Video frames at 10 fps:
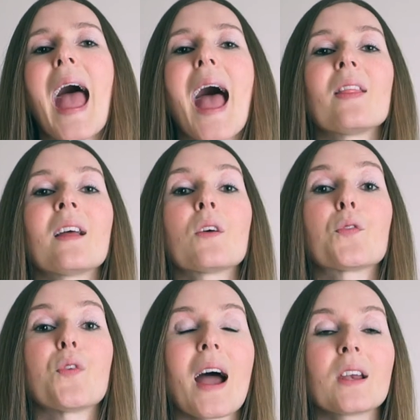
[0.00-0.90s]
And then the
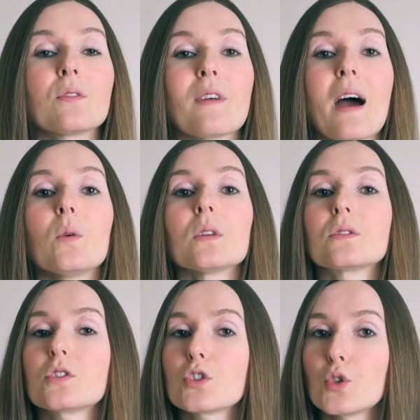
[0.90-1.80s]
final
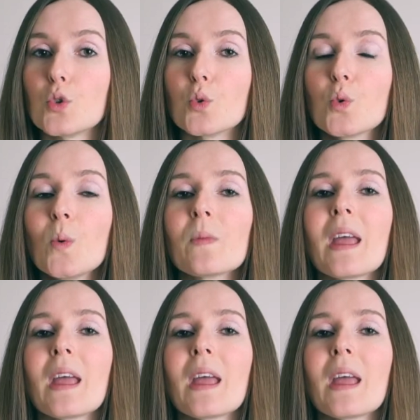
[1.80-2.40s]
vowel, to,